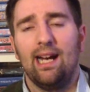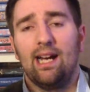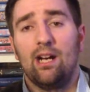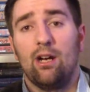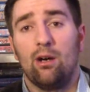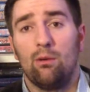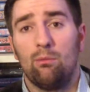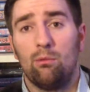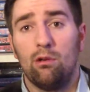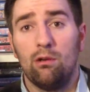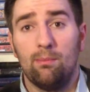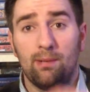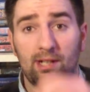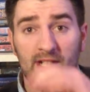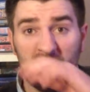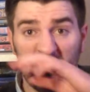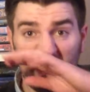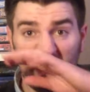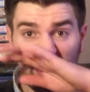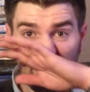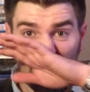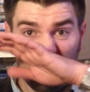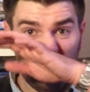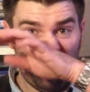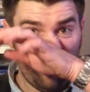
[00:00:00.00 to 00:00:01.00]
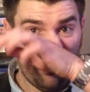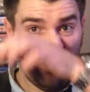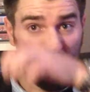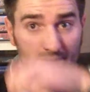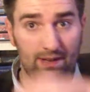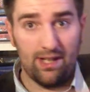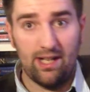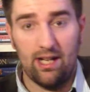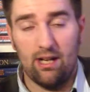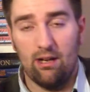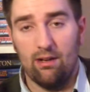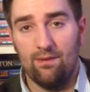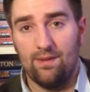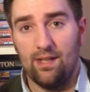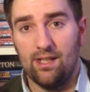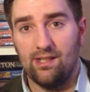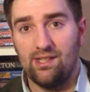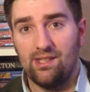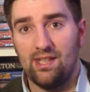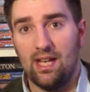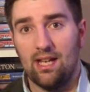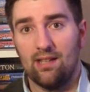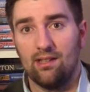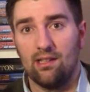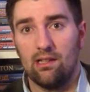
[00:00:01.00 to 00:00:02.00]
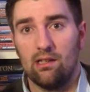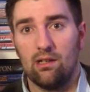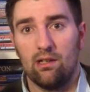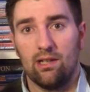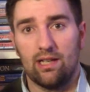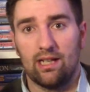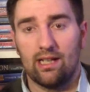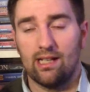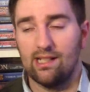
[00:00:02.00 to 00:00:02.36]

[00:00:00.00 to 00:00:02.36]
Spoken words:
and I will be doing a review video of this down the line